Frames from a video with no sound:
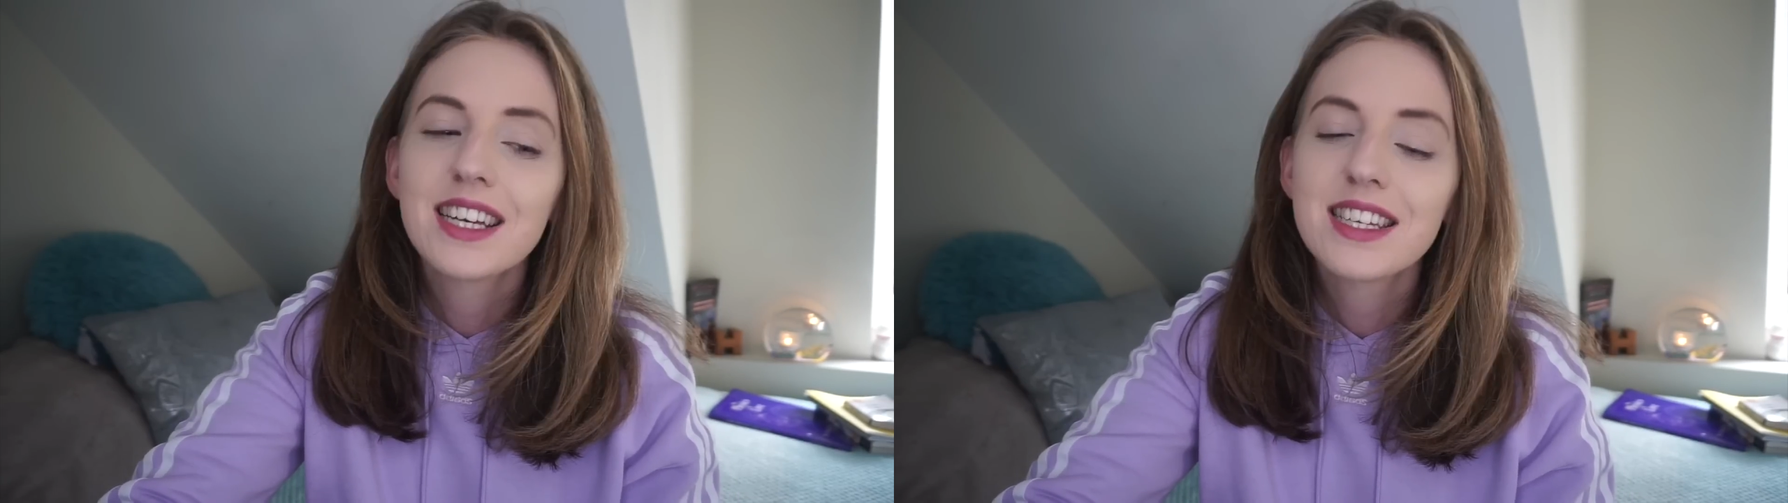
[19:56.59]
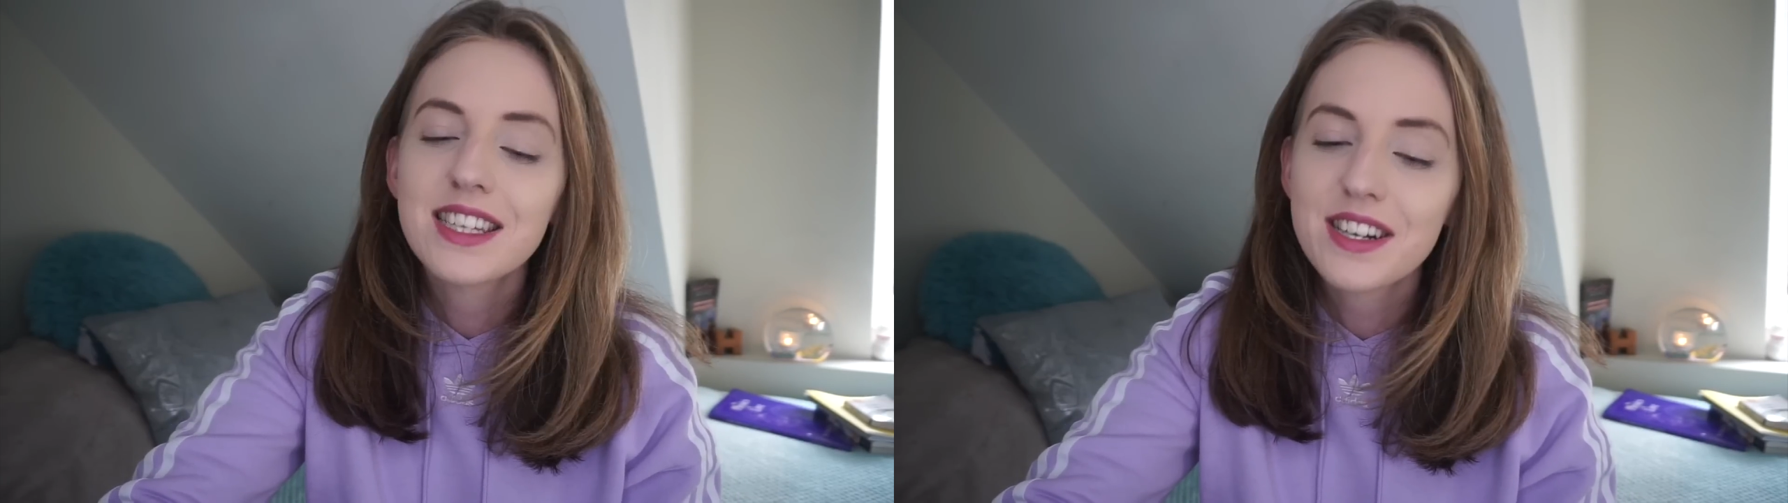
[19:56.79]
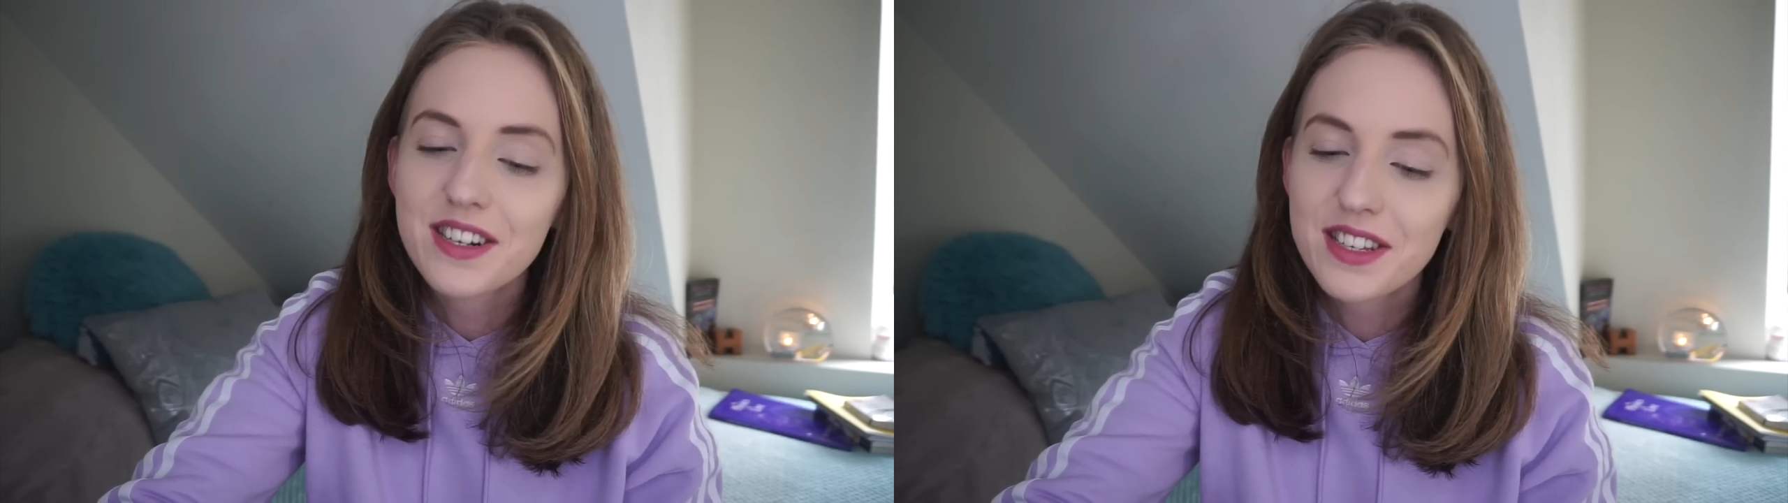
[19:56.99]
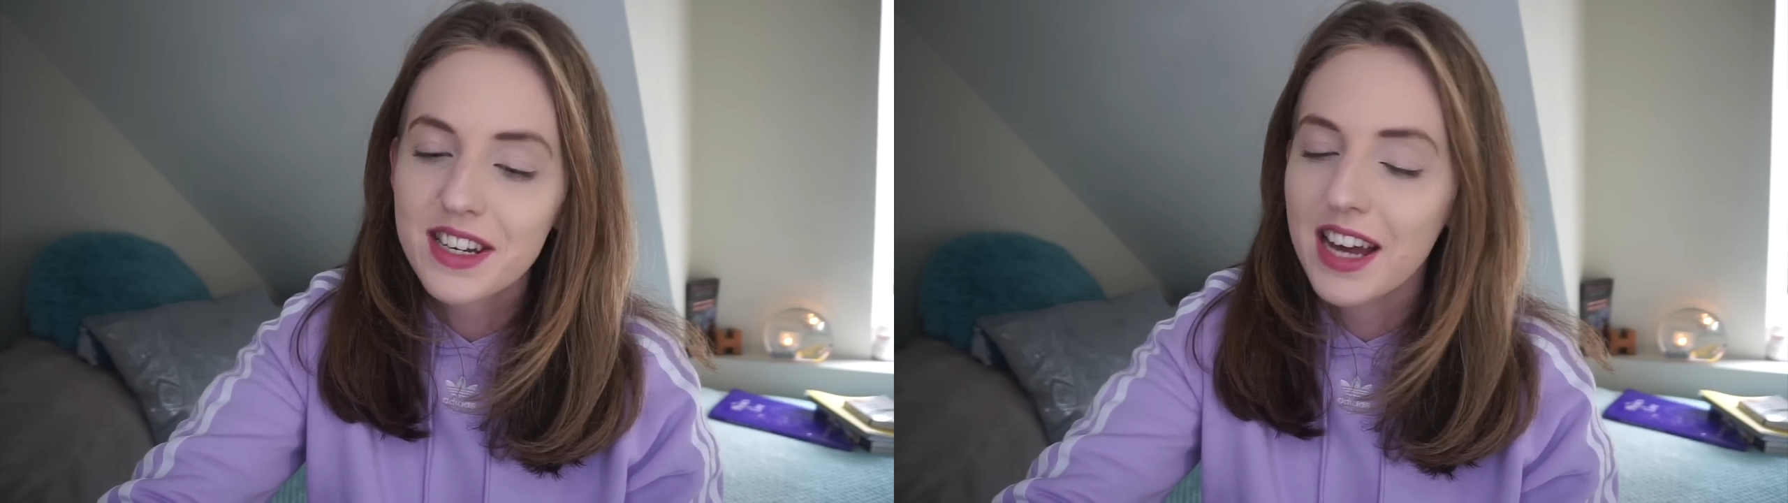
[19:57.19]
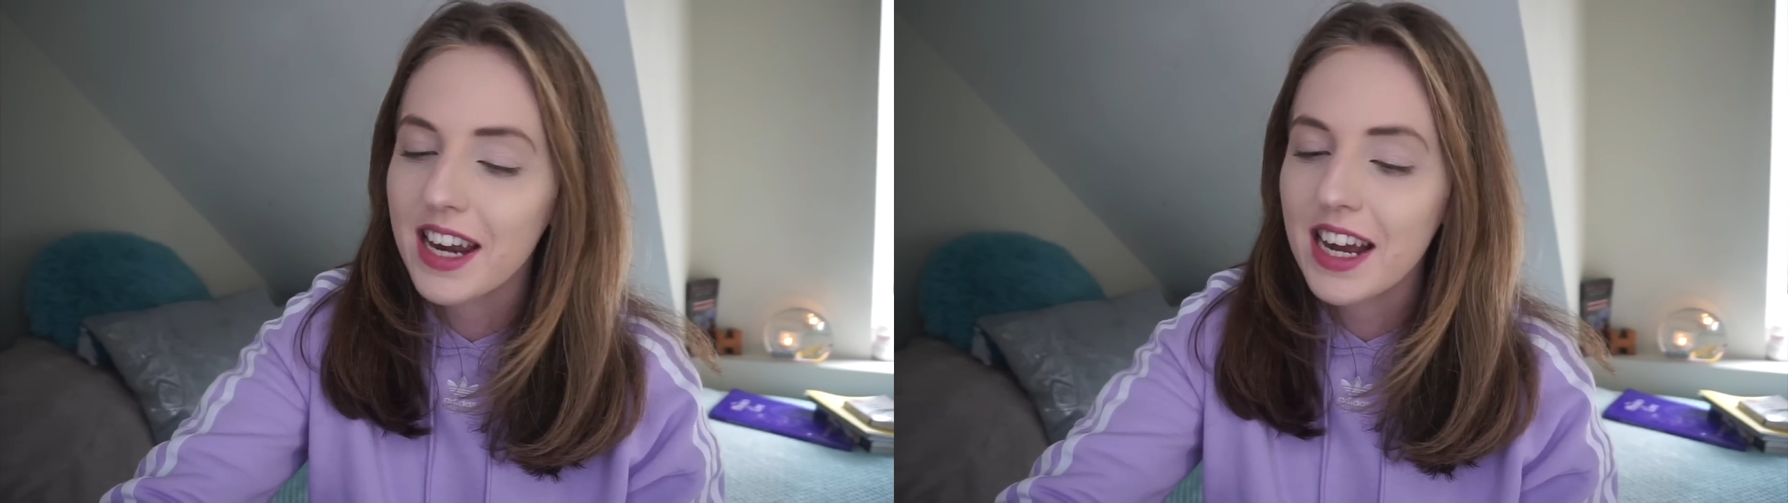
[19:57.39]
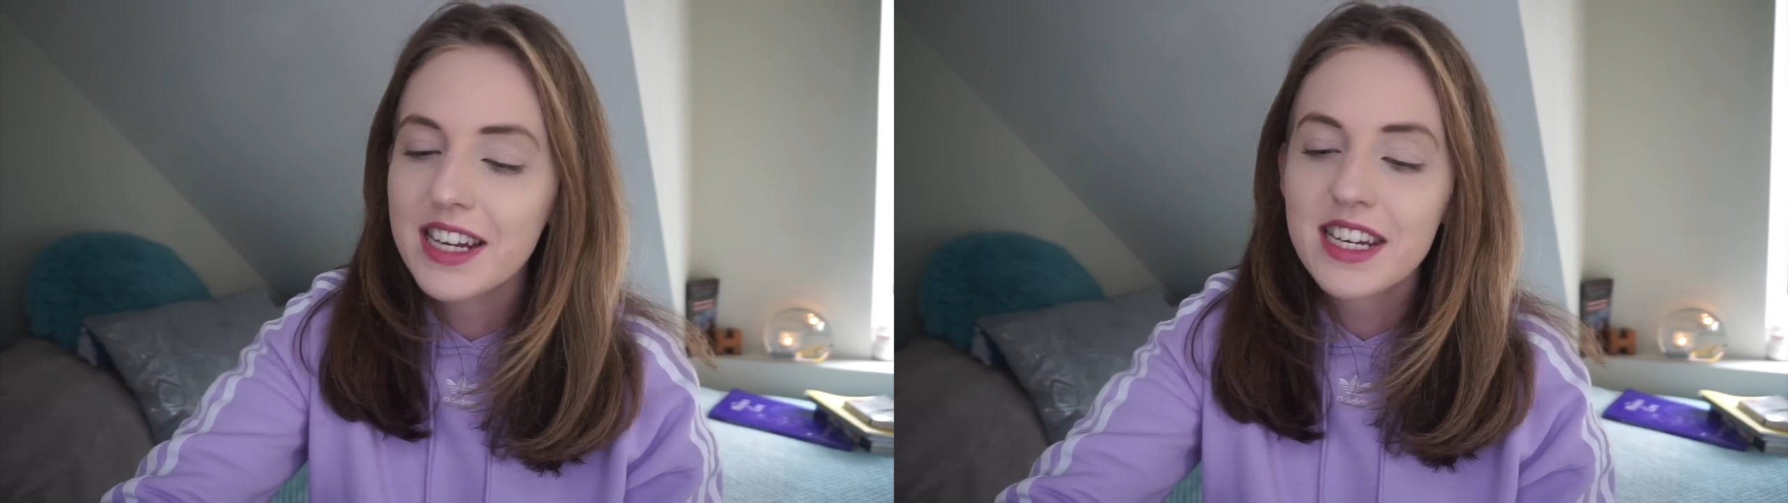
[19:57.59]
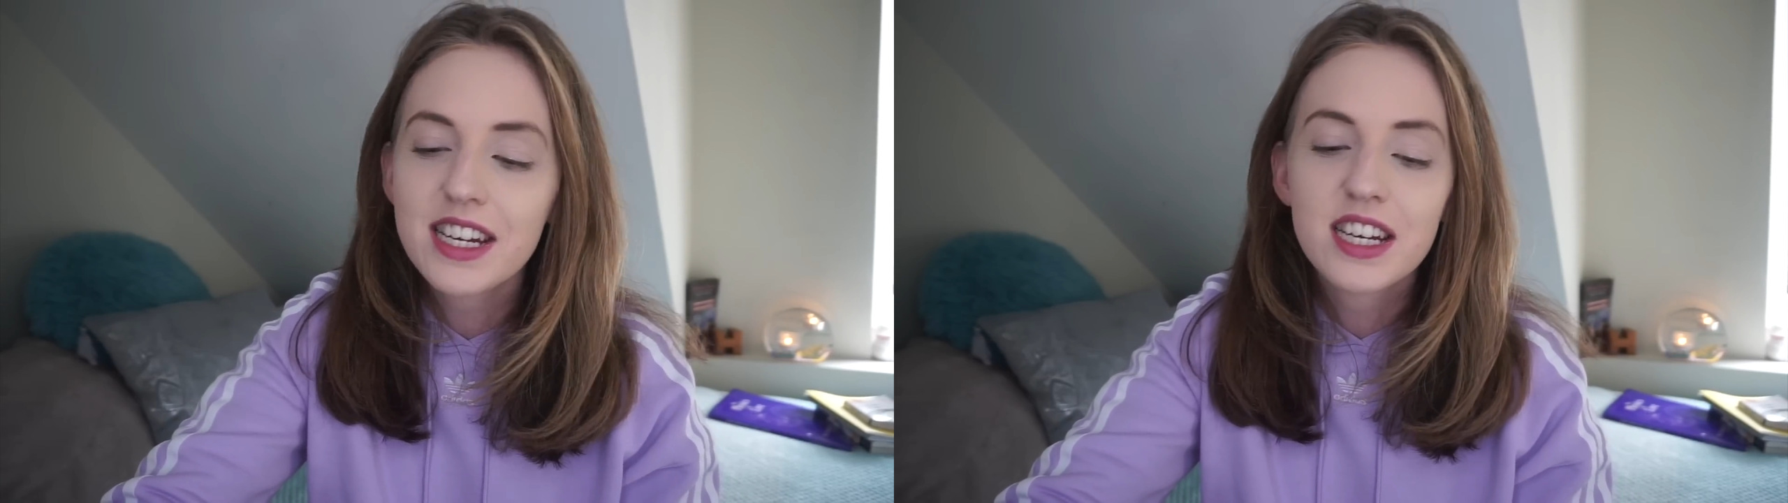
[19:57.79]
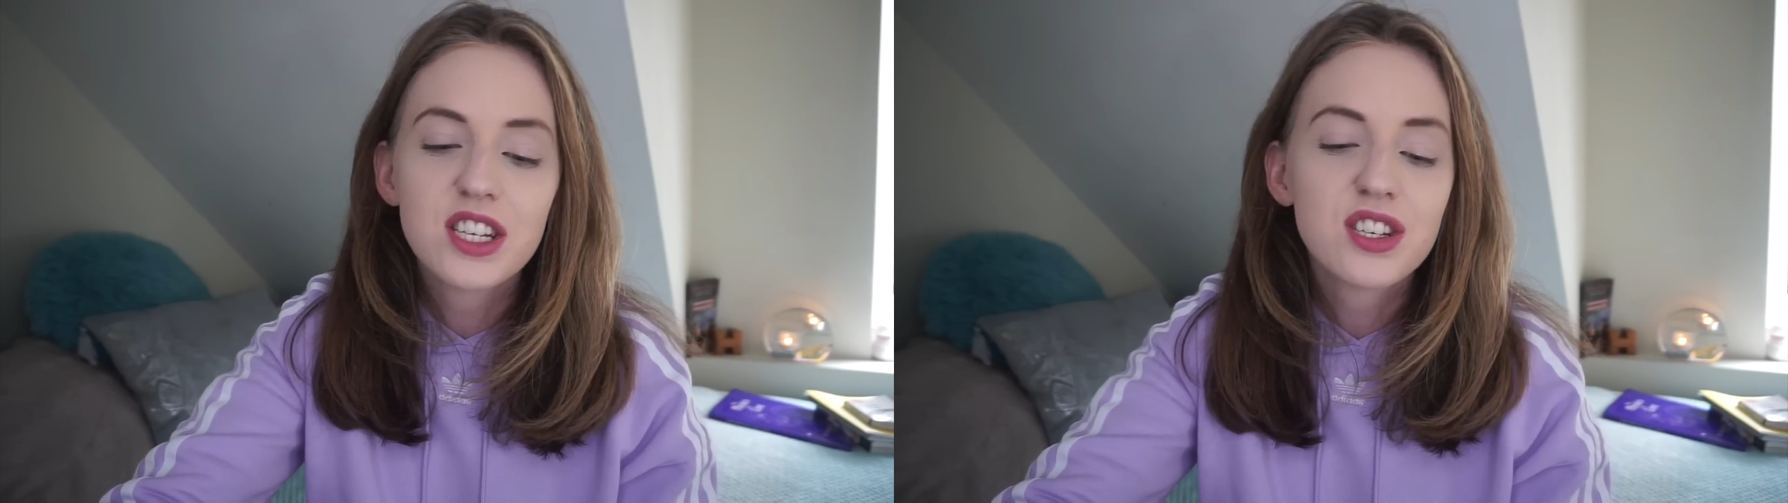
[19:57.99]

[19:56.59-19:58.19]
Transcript: Seriously, an idea can